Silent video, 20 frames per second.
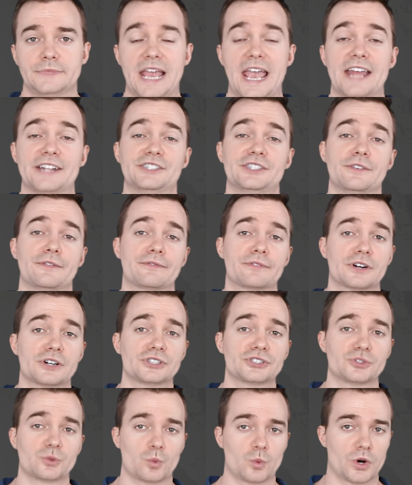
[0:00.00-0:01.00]
It's the
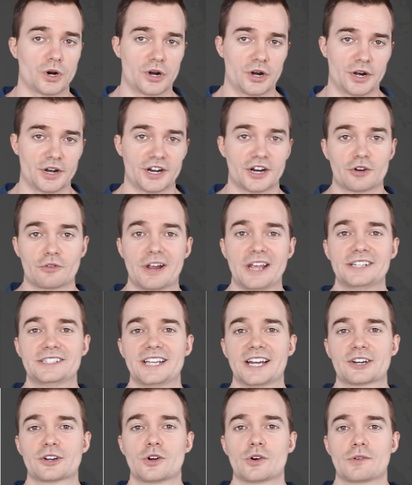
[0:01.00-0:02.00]
first word. Great
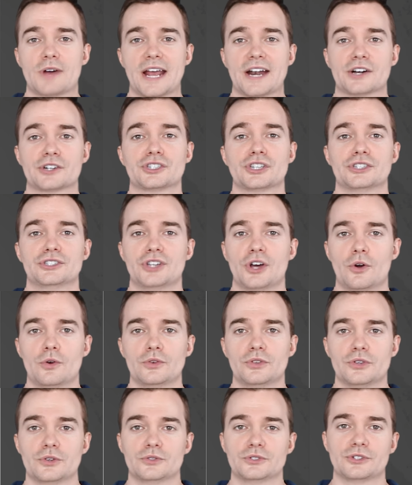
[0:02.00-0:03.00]
technical writers
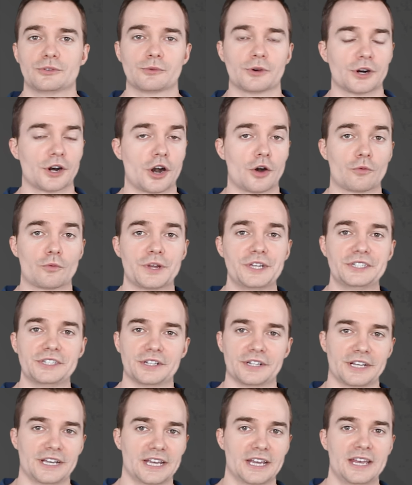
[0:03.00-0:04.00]
don't use the word
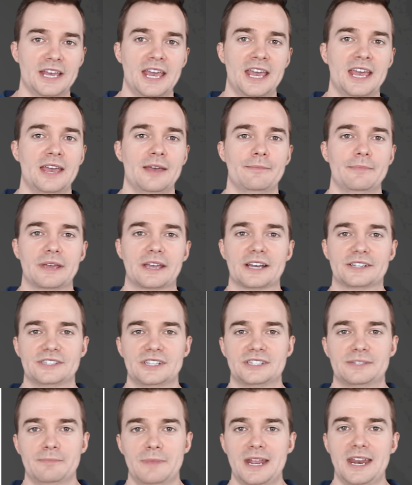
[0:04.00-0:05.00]
recently because
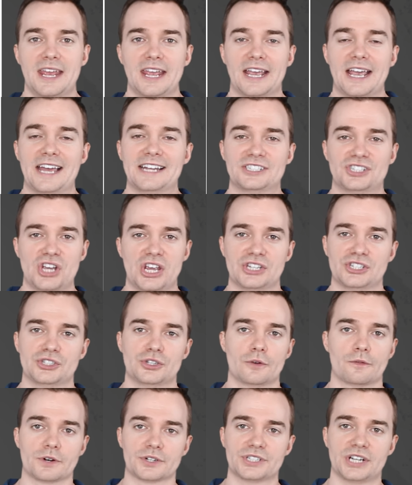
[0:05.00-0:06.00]
its meaning changes
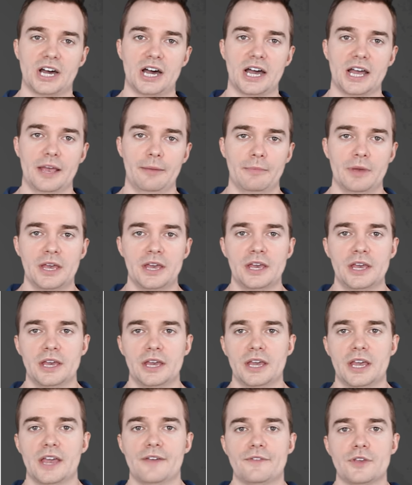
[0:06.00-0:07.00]
over time.
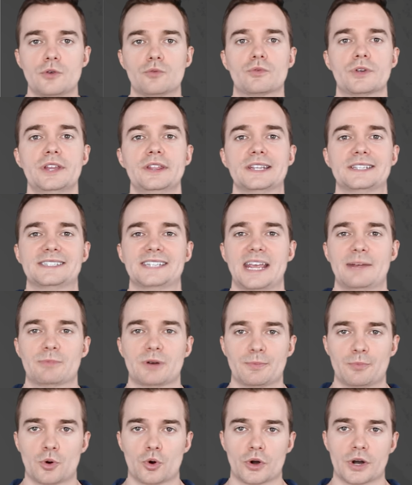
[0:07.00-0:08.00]
If you read the same
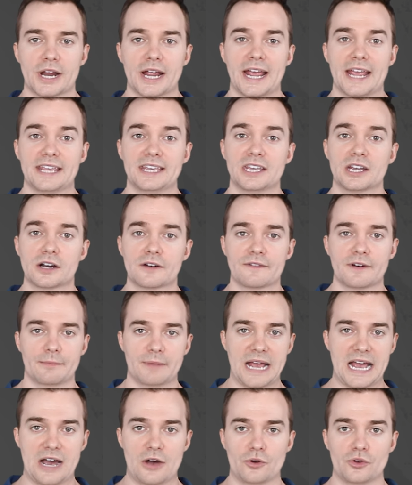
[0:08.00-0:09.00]
report a year from
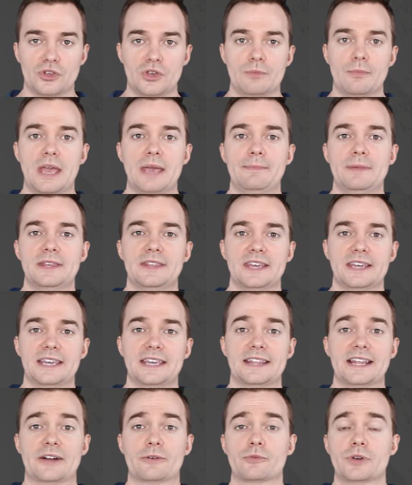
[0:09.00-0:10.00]
now, you may be
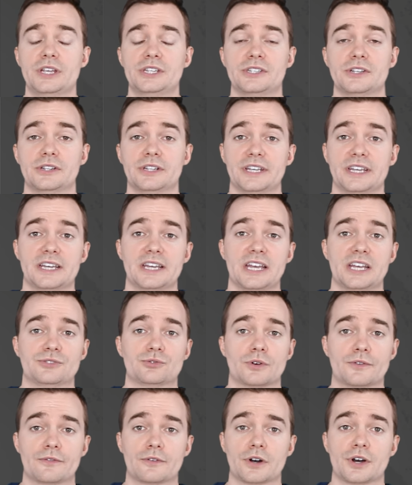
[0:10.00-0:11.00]
thinking that recently is
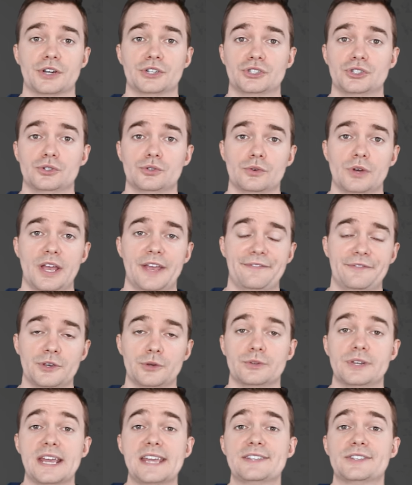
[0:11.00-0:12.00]
referring to a
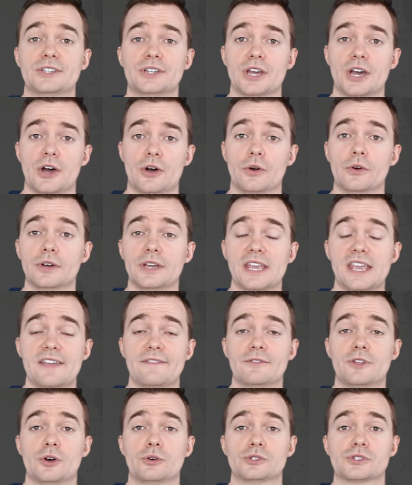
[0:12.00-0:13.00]
few days ago,
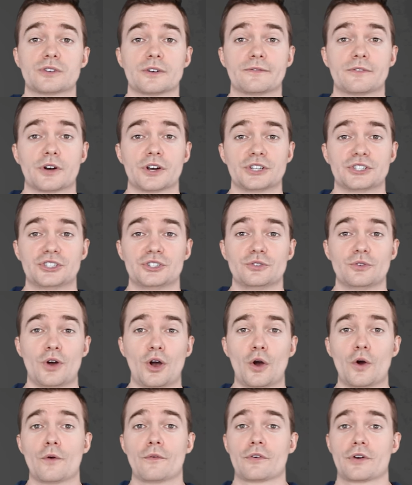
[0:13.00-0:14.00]
even though it's referring to
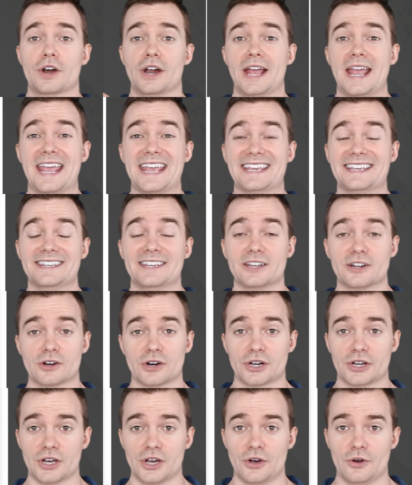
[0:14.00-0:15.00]
over a
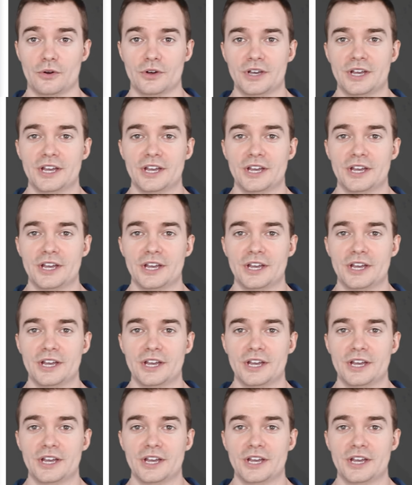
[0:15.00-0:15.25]
year ago.